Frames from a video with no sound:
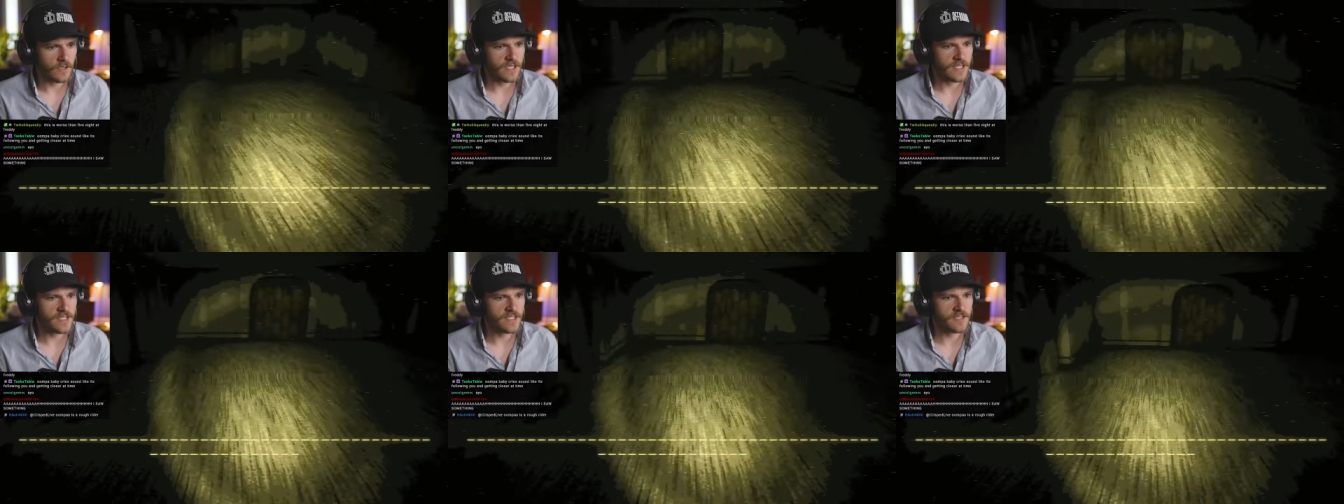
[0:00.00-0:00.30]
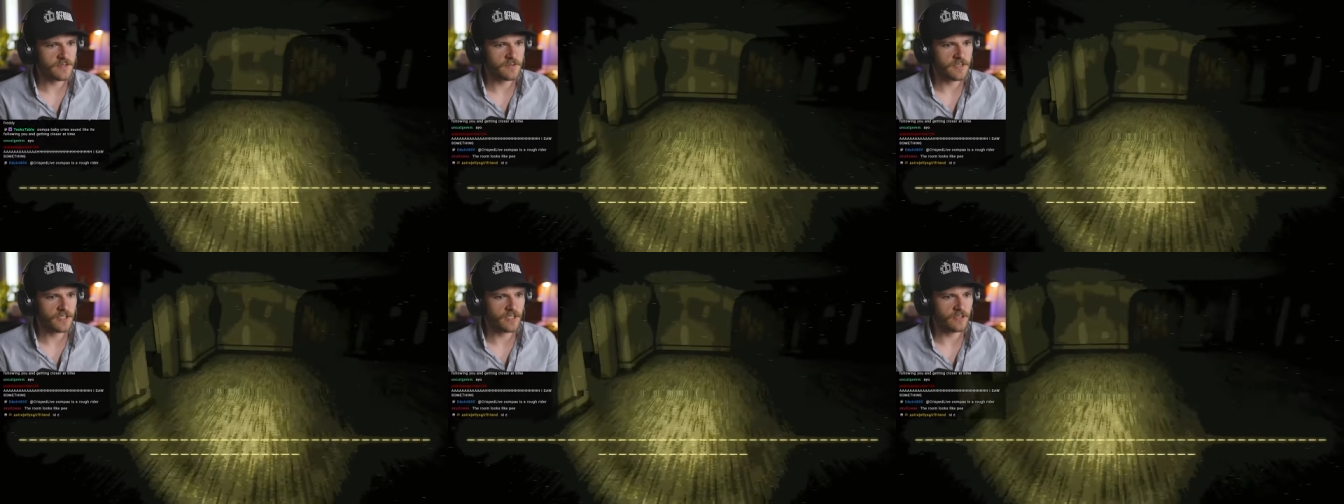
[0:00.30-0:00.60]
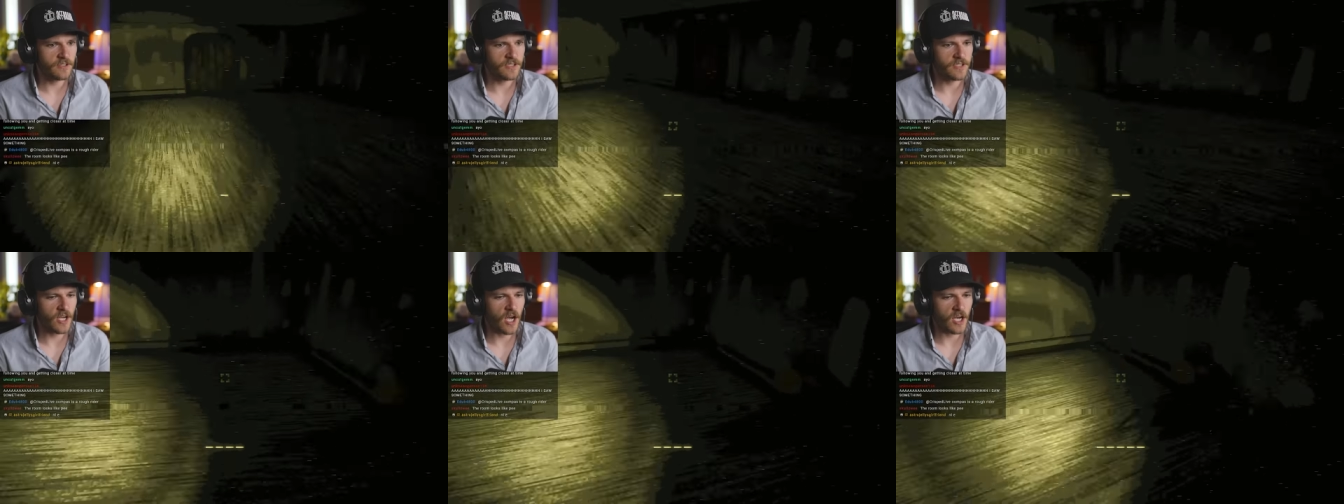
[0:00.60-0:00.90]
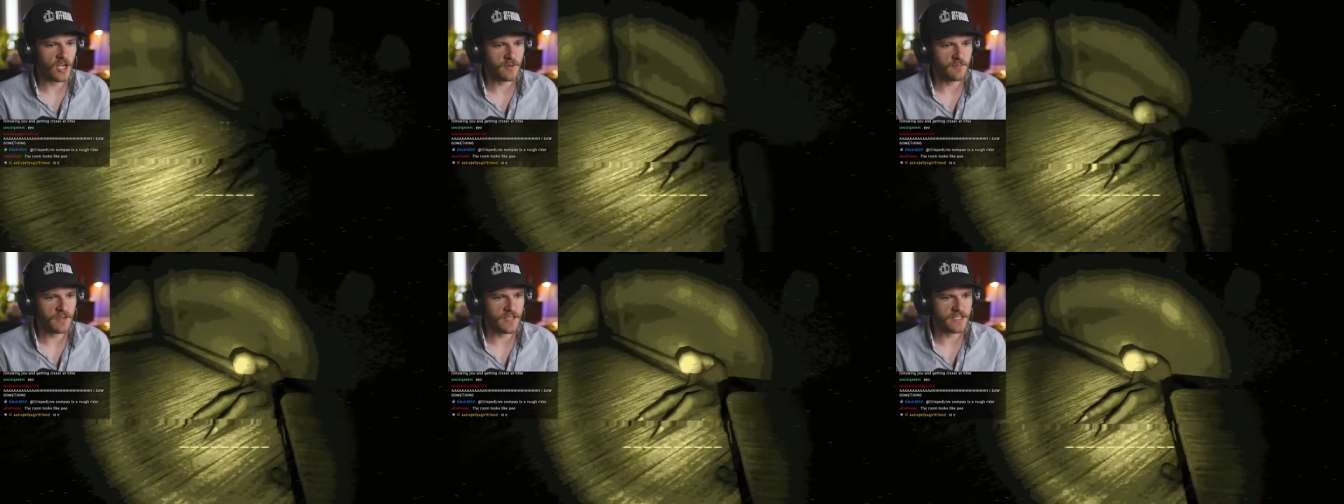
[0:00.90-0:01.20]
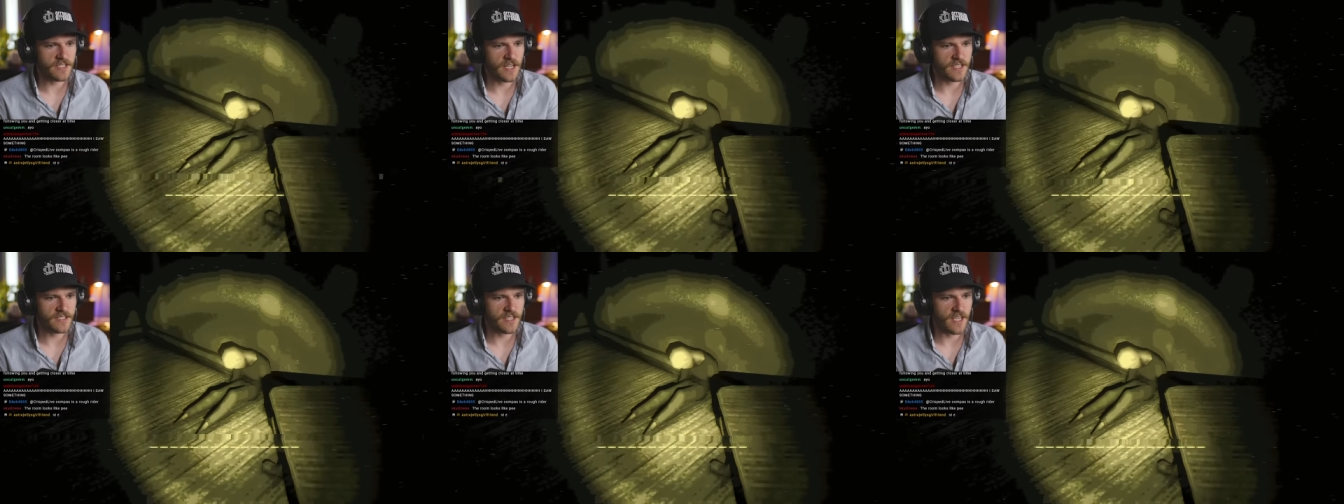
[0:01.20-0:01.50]
Well, he's clearly talking, but
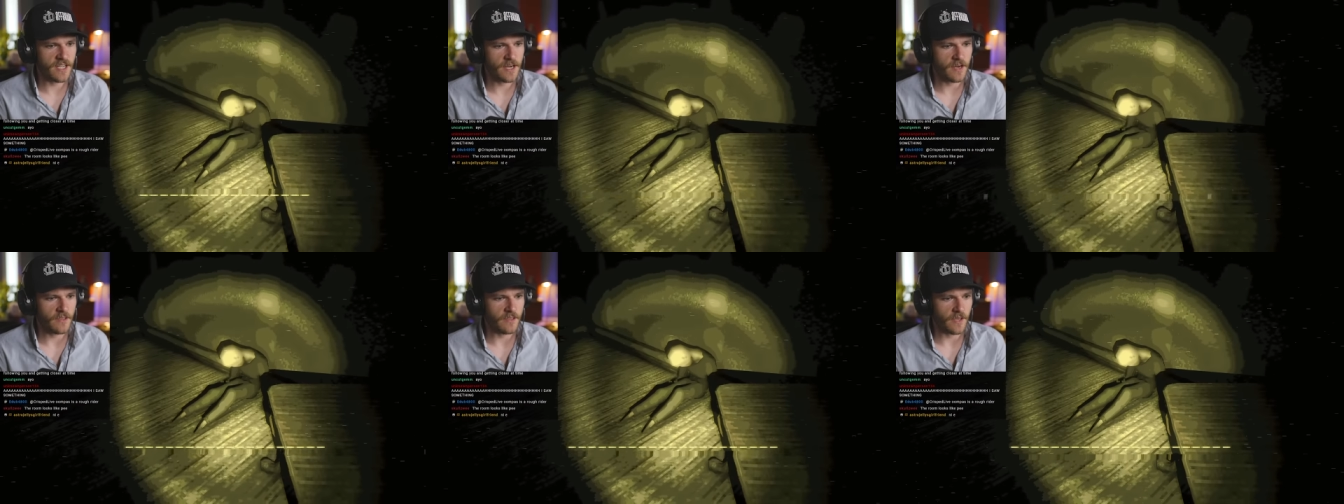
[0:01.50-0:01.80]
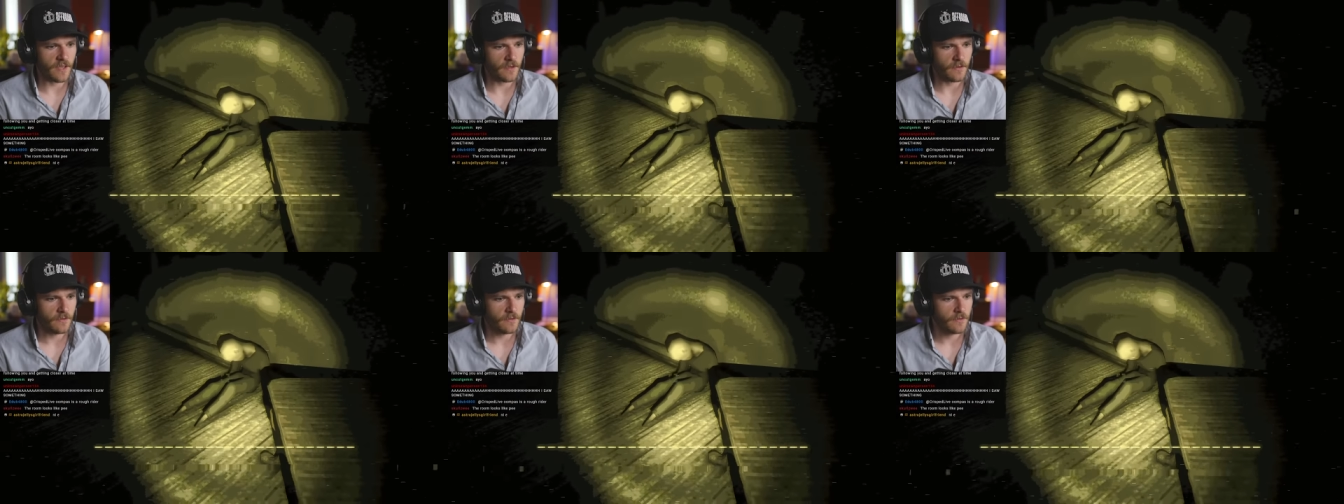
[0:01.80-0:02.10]
he's not saying anything.